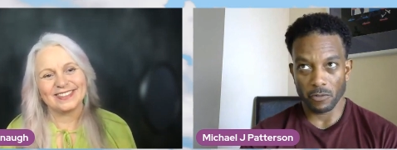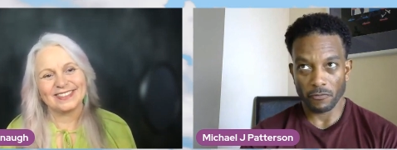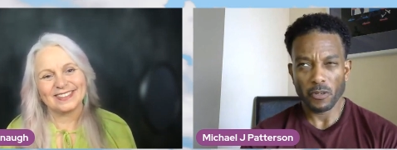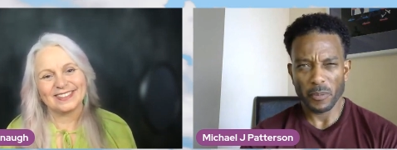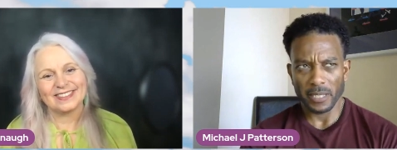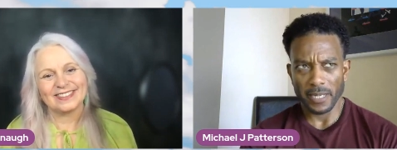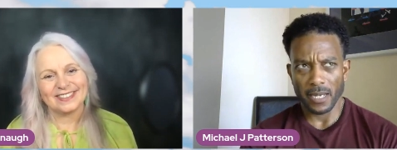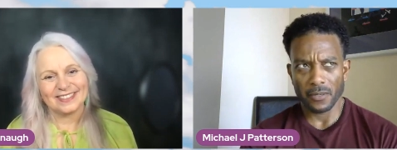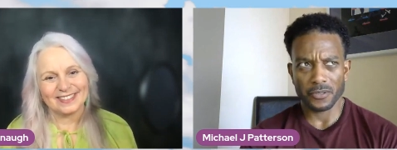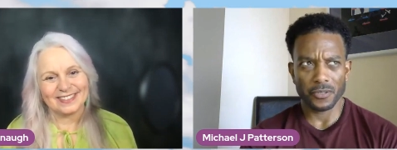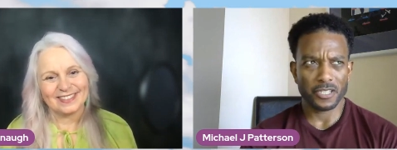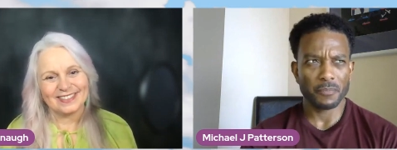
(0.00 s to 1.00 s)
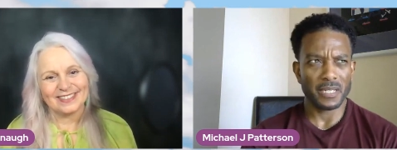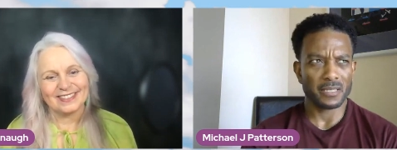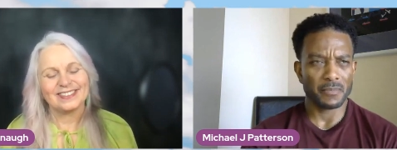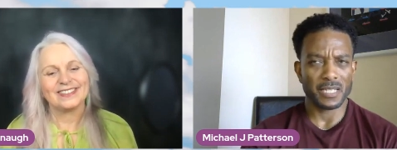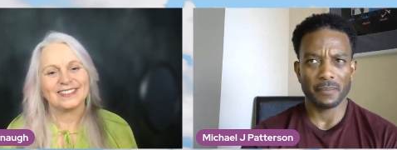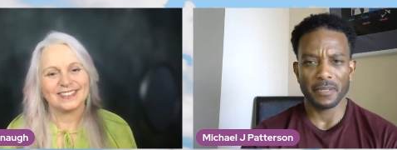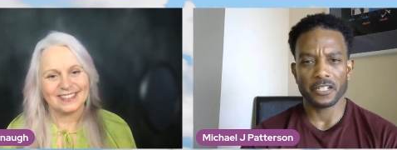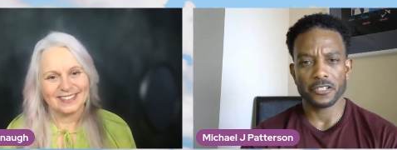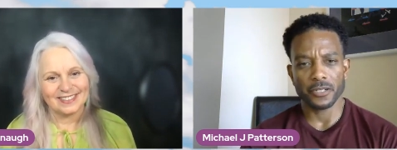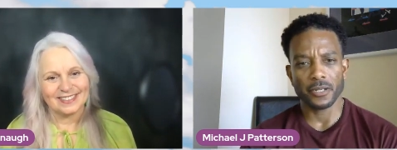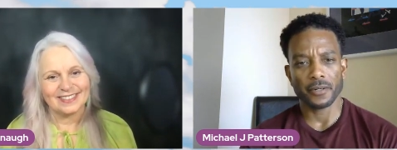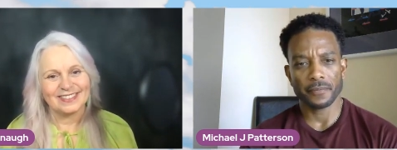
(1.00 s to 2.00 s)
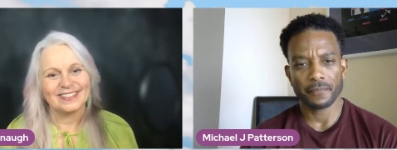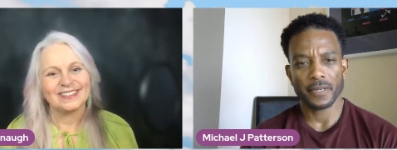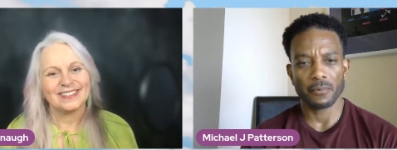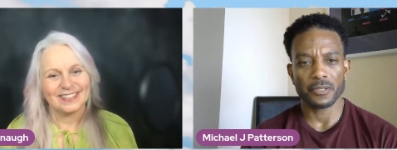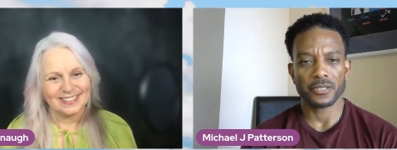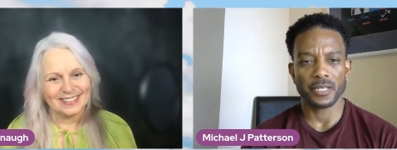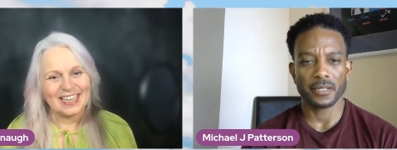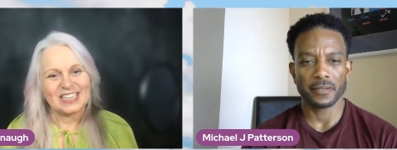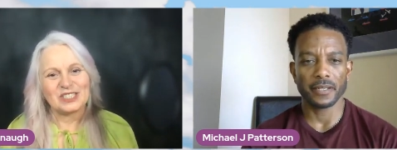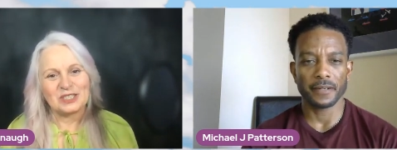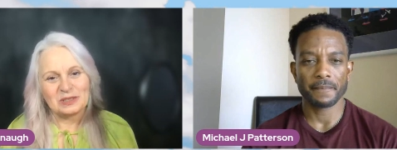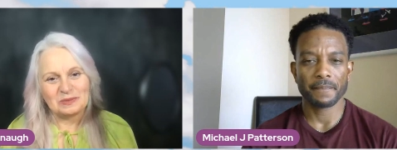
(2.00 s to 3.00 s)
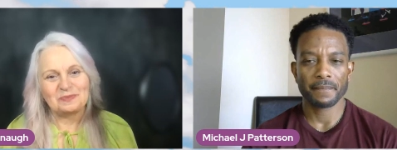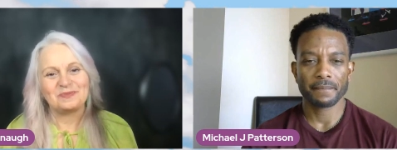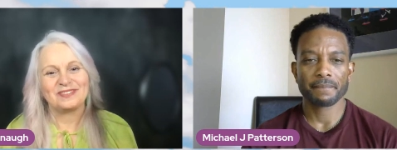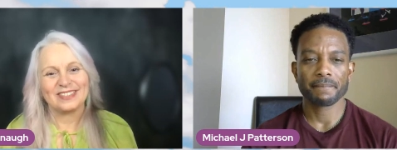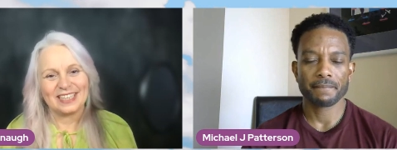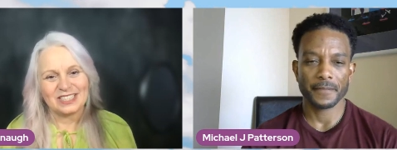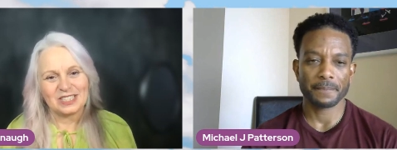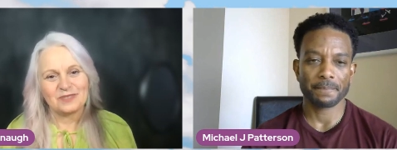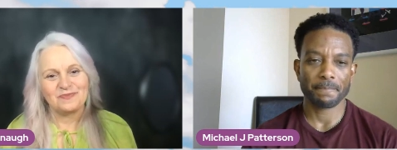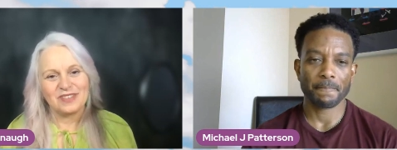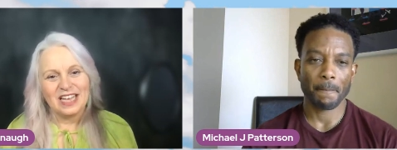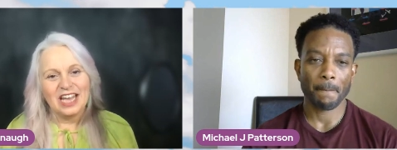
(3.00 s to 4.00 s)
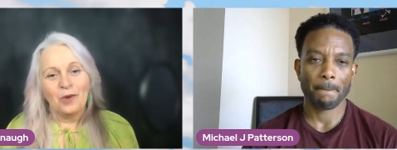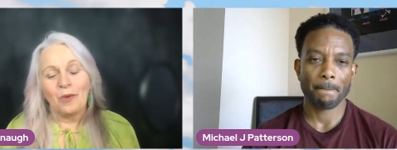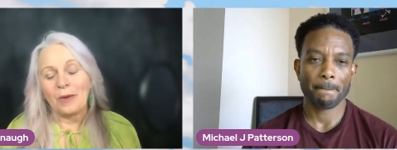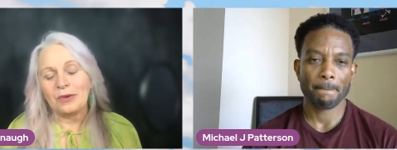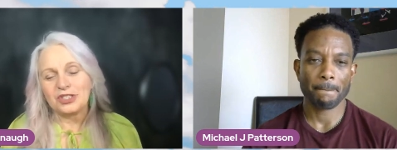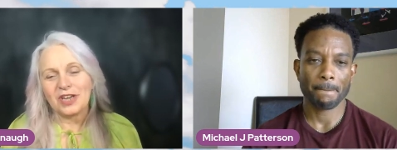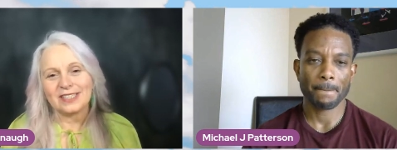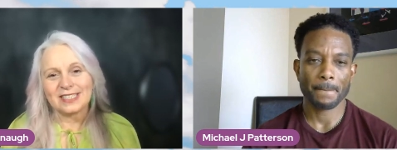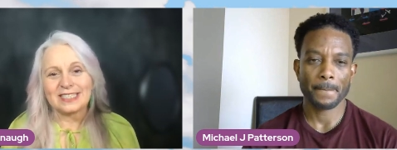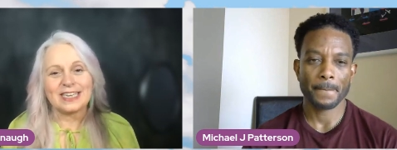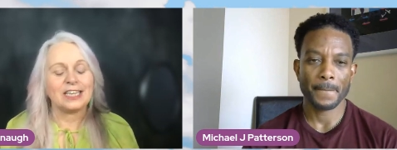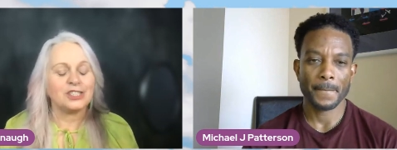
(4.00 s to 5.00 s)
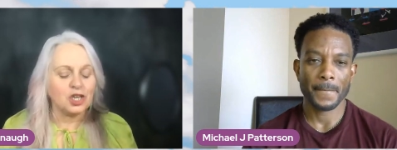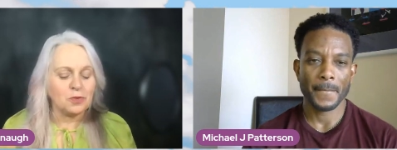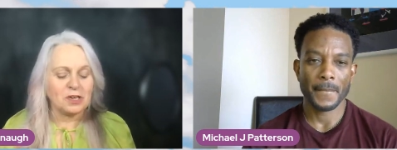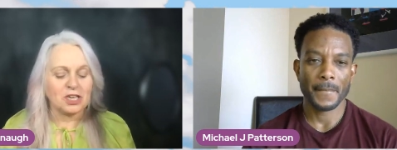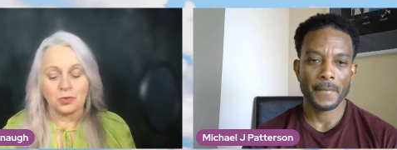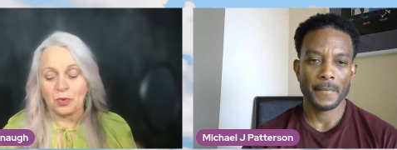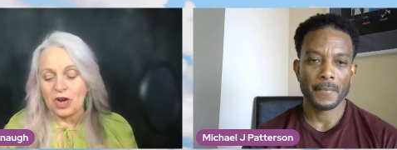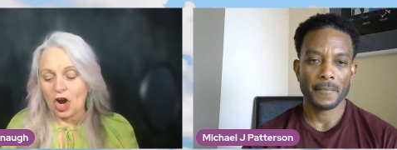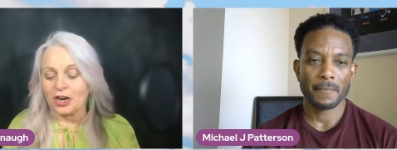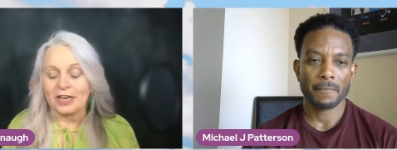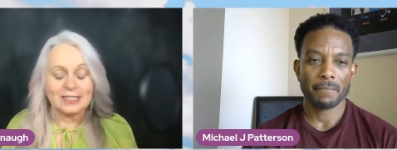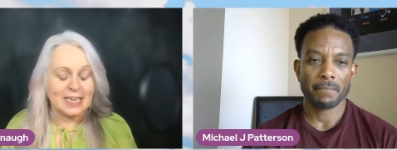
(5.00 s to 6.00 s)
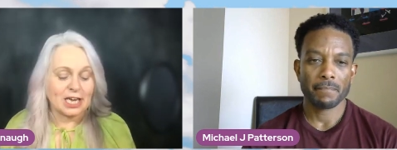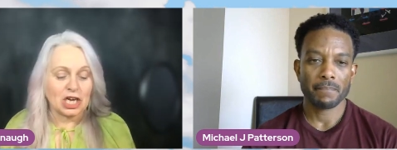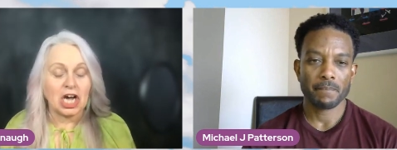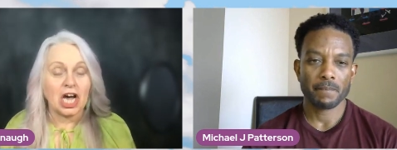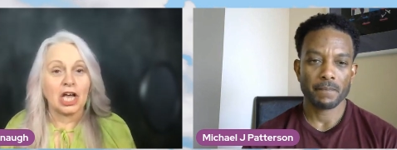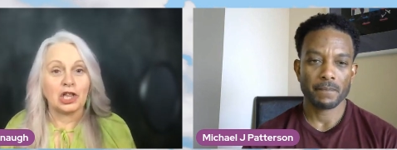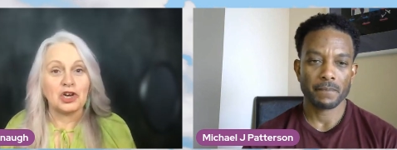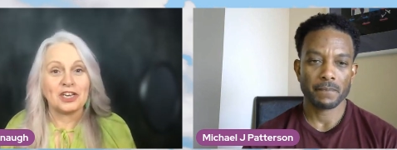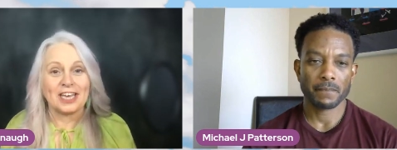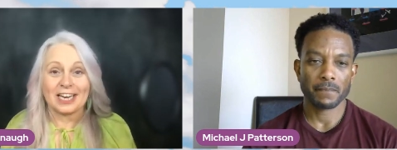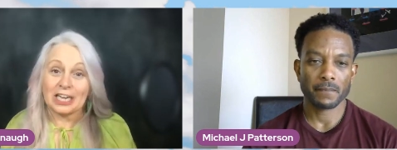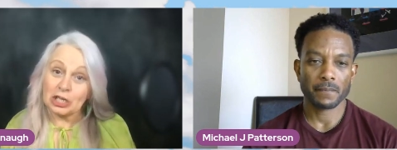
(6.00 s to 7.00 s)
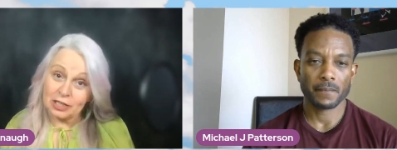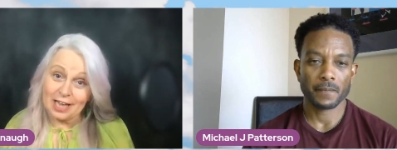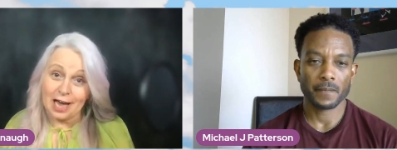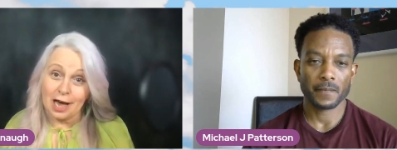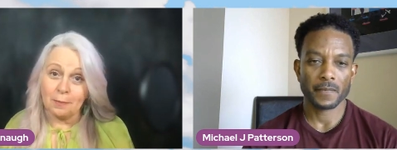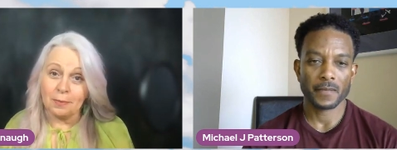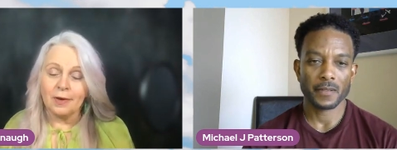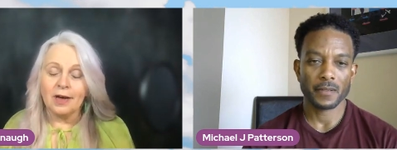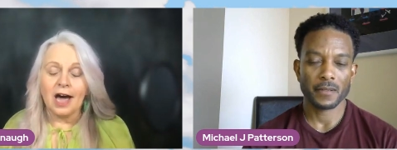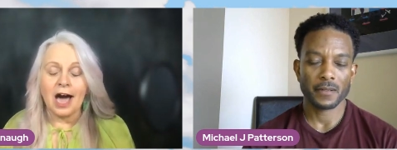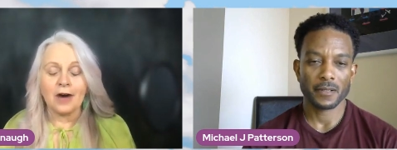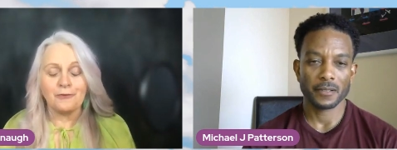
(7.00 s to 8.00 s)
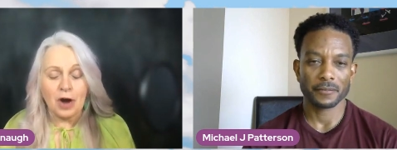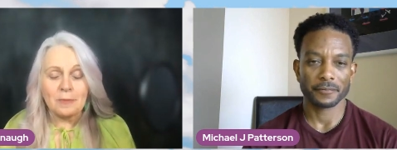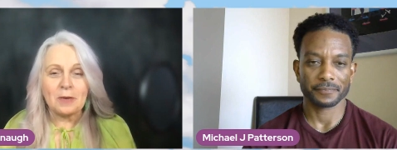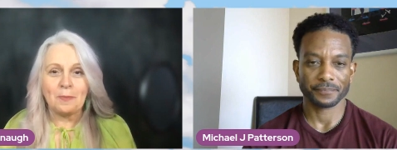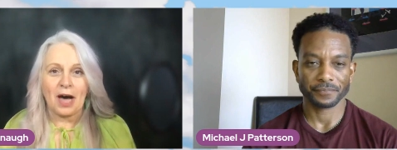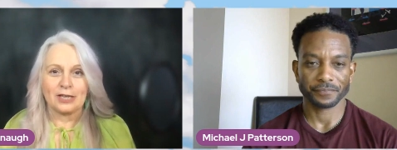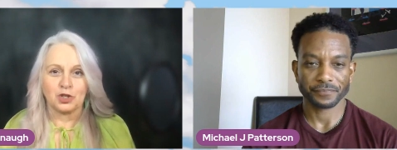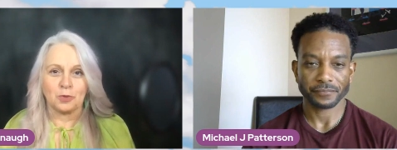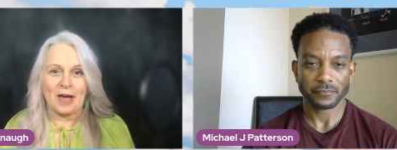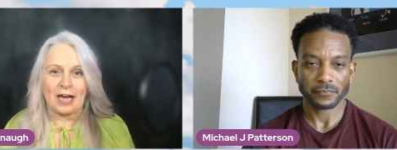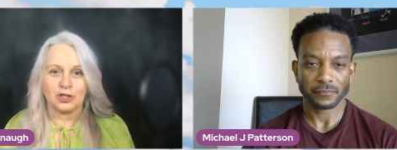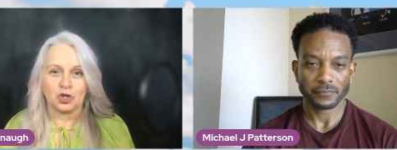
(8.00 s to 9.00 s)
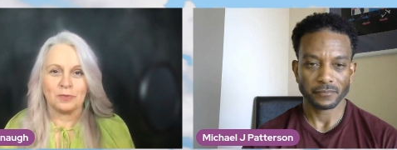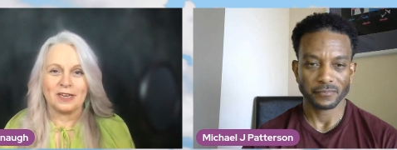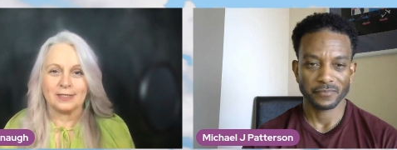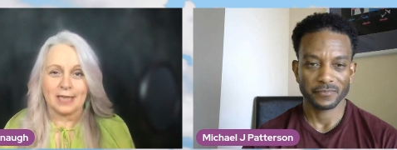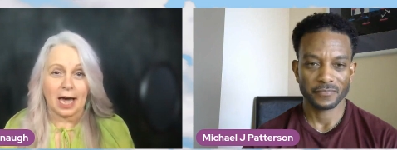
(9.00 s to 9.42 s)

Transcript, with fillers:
Speaker 1: we're filming now, so it should be sometime next year. I would say, yeah.
Speaker 2: Gotcha. Yeah. Well, I want you guys to stay tuned because we are going to take a, a look at a clip uh, from Imposter Pastor because